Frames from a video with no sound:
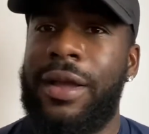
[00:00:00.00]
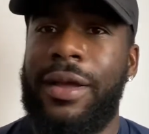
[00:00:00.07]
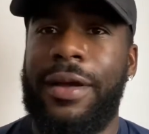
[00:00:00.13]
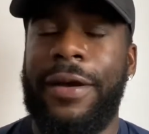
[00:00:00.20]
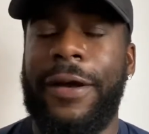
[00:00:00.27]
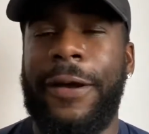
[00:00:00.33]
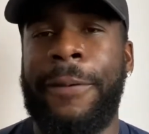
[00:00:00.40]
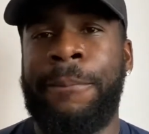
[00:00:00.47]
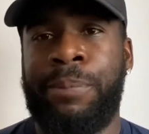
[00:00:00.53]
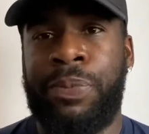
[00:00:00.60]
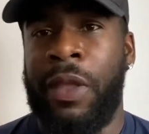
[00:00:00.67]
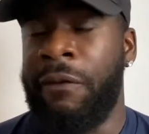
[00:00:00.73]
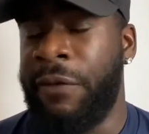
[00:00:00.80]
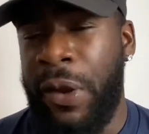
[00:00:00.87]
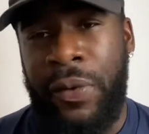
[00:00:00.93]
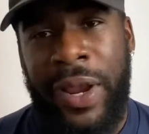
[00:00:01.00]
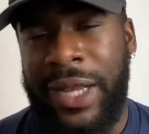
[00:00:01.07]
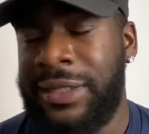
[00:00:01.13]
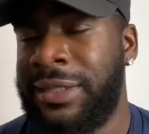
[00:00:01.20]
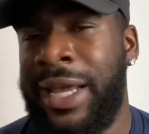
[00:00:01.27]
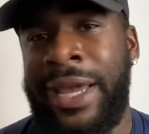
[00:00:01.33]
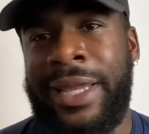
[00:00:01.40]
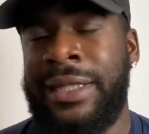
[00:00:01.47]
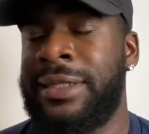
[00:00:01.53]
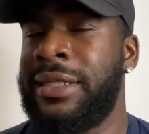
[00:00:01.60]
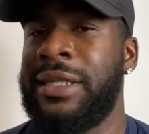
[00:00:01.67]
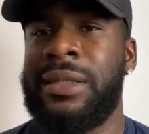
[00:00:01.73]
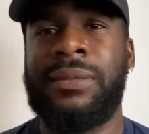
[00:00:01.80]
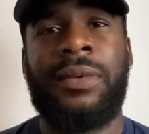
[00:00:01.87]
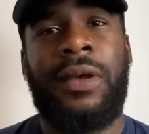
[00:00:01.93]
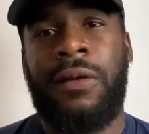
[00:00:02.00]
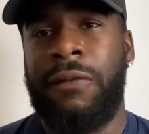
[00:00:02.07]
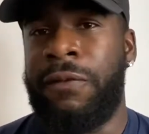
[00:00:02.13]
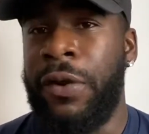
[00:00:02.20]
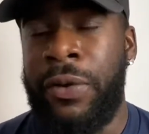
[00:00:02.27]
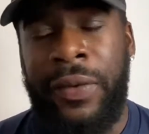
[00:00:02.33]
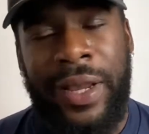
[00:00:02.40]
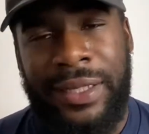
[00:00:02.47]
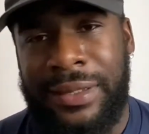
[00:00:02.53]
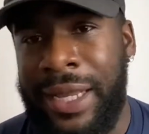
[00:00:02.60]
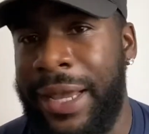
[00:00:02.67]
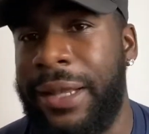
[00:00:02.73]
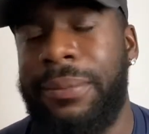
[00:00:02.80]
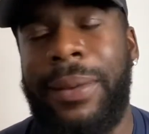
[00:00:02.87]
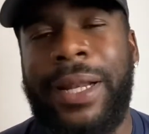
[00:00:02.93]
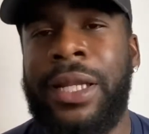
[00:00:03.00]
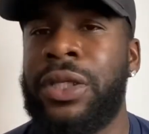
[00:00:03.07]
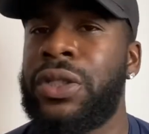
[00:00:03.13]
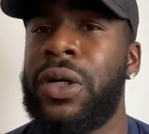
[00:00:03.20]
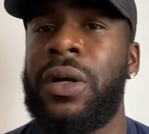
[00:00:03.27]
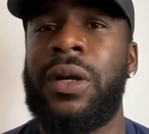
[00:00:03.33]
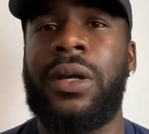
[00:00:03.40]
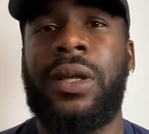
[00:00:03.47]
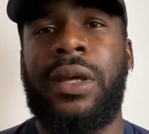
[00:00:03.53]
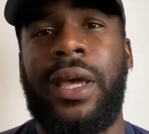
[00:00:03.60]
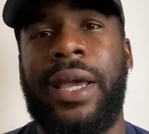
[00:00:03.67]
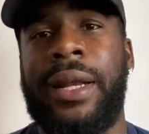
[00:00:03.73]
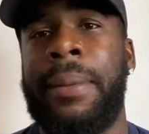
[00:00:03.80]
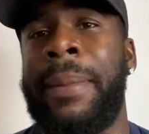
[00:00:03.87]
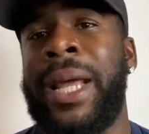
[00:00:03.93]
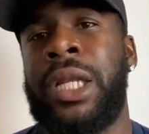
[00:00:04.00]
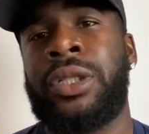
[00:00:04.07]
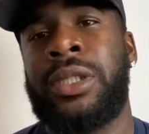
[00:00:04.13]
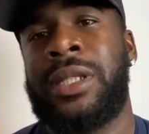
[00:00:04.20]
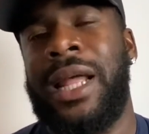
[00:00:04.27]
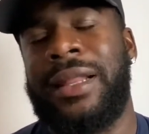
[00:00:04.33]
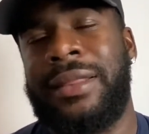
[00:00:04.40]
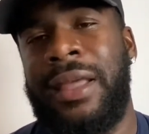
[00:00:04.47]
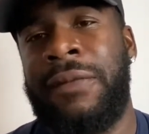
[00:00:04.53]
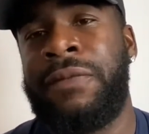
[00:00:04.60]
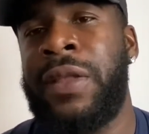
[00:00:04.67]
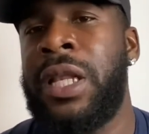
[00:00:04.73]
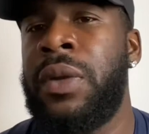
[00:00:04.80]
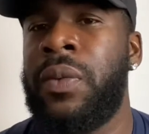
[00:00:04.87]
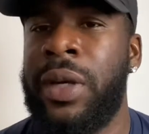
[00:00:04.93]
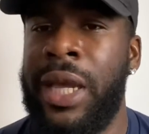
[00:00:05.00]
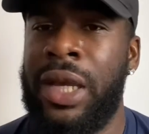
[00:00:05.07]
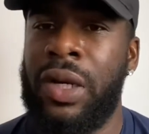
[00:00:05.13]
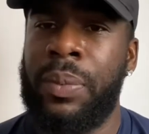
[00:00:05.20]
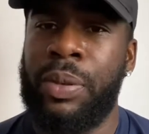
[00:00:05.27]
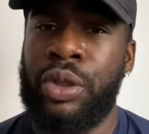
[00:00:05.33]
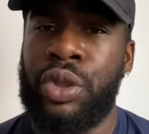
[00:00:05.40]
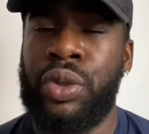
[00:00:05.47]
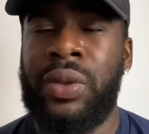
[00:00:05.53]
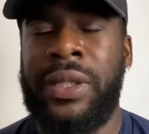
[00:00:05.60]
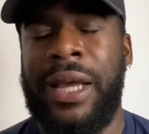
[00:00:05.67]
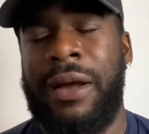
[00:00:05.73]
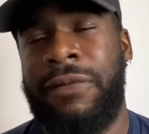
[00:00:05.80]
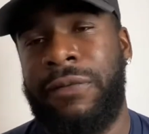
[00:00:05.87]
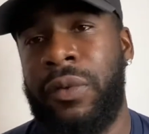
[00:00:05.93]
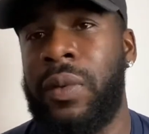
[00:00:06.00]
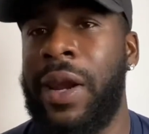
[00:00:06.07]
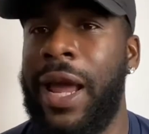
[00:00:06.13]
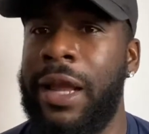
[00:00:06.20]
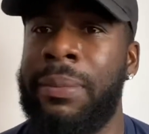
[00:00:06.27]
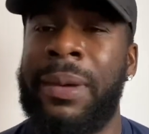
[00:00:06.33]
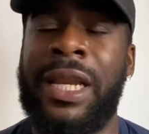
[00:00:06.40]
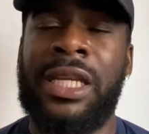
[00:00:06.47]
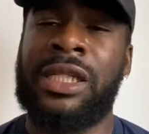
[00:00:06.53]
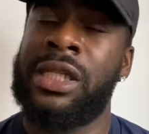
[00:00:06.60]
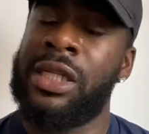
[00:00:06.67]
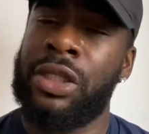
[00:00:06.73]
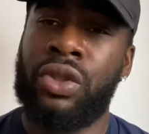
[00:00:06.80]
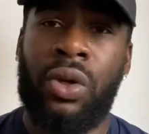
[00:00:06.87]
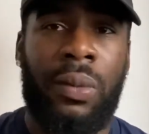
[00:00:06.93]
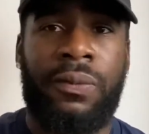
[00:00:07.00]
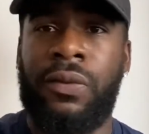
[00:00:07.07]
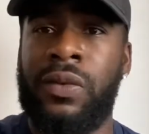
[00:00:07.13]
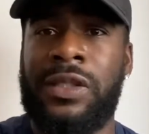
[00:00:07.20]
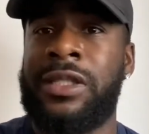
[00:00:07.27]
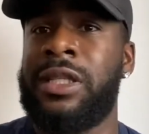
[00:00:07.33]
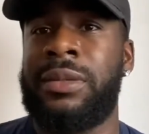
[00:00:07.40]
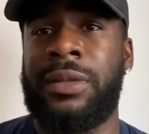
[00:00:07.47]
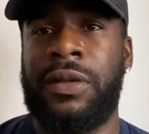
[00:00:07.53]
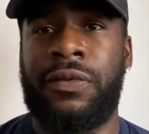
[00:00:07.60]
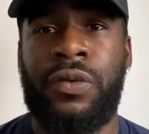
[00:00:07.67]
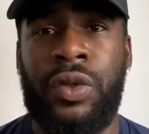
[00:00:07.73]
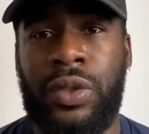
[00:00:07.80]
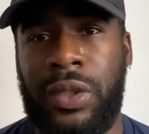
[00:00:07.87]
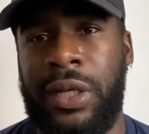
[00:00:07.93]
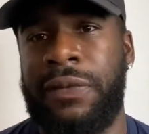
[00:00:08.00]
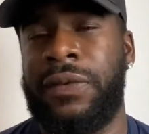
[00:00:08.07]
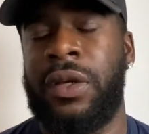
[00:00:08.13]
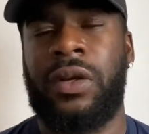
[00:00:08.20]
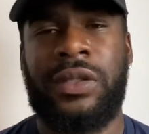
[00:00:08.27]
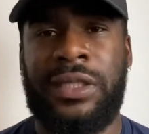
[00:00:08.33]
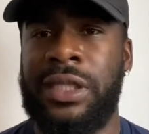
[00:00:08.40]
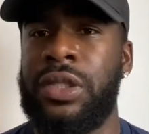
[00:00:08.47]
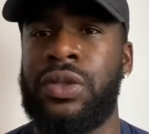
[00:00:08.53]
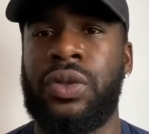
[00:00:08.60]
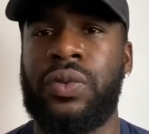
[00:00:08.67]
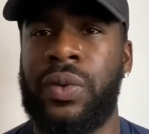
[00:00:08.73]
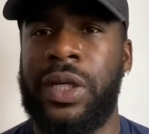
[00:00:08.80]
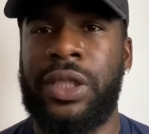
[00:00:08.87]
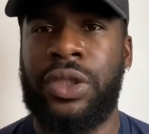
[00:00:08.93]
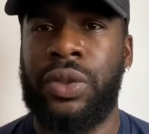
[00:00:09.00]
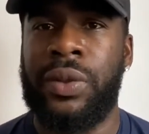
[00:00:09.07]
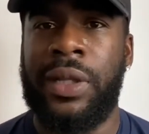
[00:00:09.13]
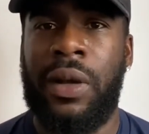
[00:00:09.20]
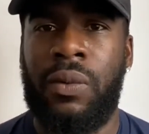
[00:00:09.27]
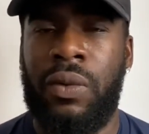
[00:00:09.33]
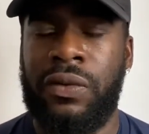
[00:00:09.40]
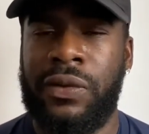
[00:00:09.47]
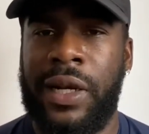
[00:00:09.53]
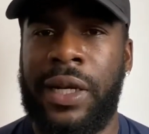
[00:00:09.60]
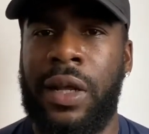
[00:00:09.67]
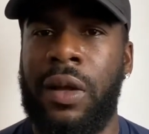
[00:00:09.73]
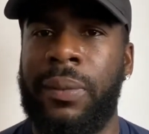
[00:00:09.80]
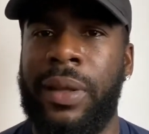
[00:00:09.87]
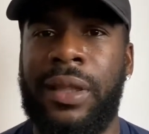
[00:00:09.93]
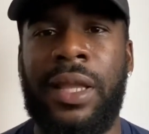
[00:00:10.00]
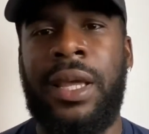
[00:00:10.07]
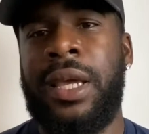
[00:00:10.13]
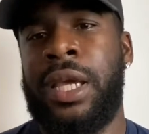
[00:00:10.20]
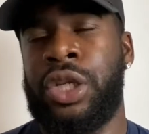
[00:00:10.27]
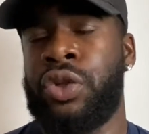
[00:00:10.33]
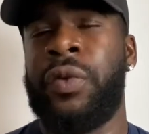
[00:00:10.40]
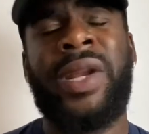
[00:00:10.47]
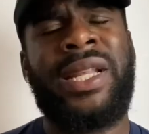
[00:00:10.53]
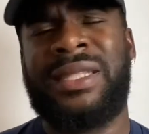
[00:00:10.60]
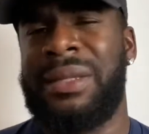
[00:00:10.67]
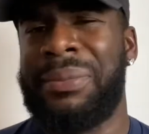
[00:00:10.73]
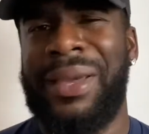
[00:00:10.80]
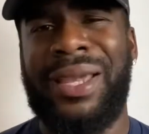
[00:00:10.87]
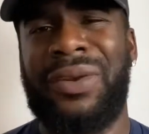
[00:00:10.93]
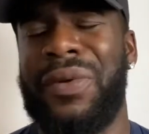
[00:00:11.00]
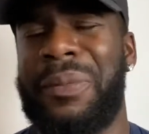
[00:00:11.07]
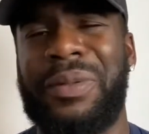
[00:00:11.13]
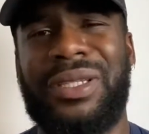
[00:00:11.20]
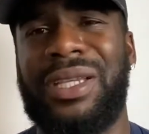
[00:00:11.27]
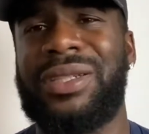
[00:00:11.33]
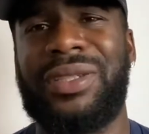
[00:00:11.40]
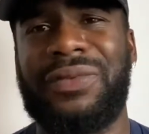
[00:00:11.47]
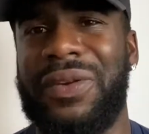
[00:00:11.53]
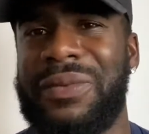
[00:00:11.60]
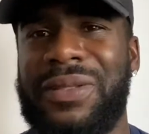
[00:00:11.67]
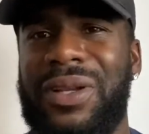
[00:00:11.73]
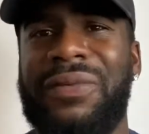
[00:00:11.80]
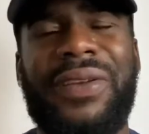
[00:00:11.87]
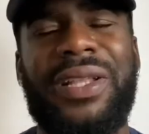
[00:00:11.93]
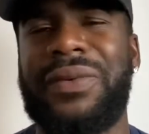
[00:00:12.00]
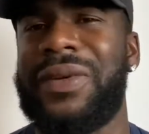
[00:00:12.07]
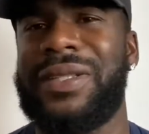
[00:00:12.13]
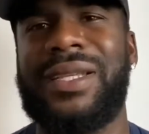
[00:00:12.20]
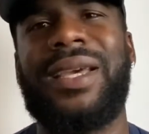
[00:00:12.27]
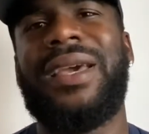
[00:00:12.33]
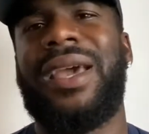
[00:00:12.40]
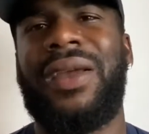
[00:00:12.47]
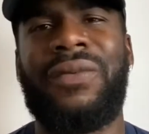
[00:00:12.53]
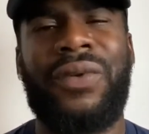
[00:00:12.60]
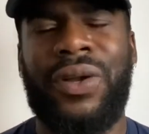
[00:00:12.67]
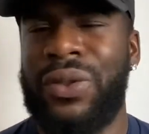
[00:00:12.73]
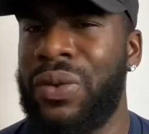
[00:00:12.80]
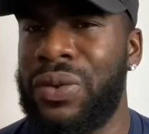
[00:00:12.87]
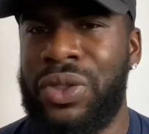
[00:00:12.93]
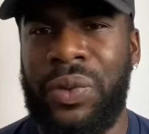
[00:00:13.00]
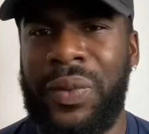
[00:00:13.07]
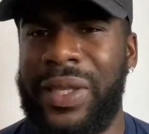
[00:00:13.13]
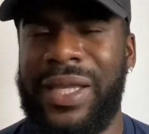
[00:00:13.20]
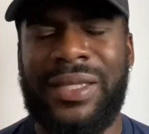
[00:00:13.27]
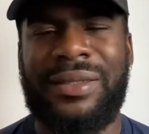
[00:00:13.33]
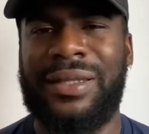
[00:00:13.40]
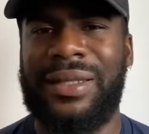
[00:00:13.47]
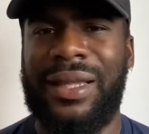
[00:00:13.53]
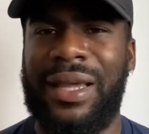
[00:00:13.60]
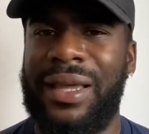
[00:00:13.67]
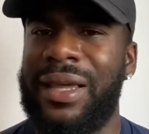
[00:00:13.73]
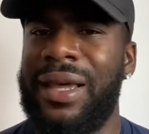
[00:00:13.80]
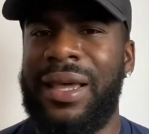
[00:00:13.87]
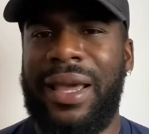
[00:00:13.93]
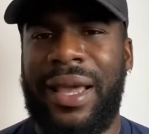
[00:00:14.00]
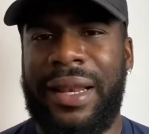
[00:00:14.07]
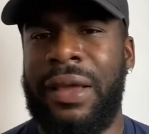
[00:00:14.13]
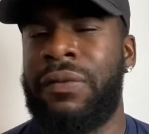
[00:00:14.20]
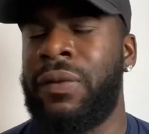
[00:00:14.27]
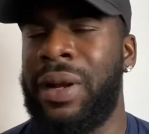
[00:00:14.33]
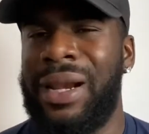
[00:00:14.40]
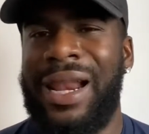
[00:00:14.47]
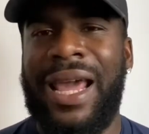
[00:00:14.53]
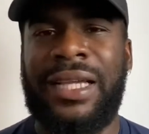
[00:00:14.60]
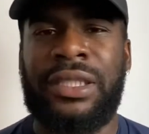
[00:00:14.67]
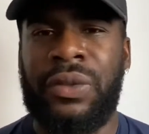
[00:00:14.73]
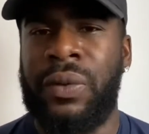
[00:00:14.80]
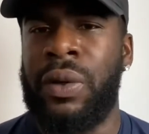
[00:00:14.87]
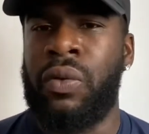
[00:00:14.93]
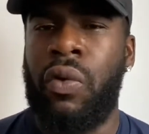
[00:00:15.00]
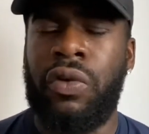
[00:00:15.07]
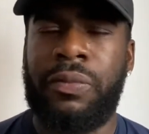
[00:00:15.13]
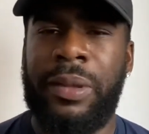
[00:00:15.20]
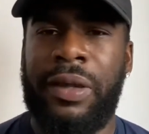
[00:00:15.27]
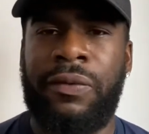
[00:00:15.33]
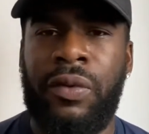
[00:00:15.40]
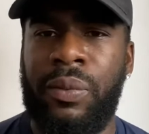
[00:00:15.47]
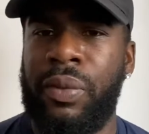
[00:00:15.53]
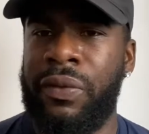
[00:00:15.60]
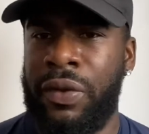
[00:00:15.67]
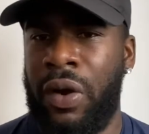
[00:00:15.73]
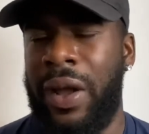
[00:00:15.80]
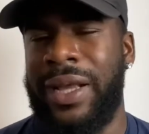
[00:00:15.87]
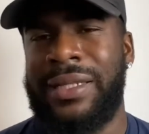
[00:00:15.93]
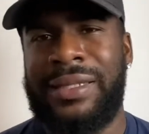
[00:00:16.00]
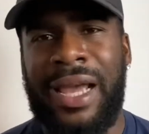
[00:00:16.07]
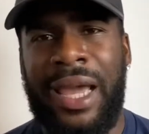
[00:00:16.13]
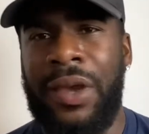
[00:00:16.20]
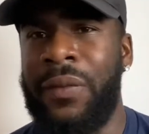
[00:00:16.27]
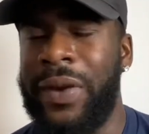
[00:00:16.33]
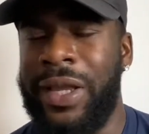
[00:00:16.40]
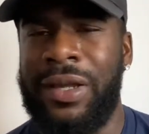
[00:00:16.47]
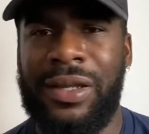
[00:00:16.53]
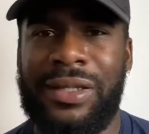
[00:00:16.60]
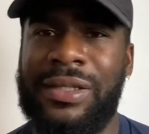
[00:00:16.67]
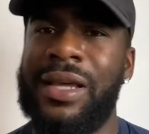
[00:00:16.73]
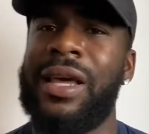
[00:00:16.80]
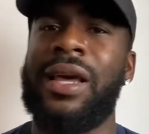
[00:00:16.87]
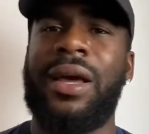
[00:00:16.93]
Very exciting team, very exciting manager. And a manager that definitely will get an opportunity, I feel like, managing a top four team in the future if he continues what he's doing at Wolves right now, man. He's already cemented a reputation for himself anyways. Everyone knows who he is today, and everyone likes the way Wolves play football. We've got exciting wingers,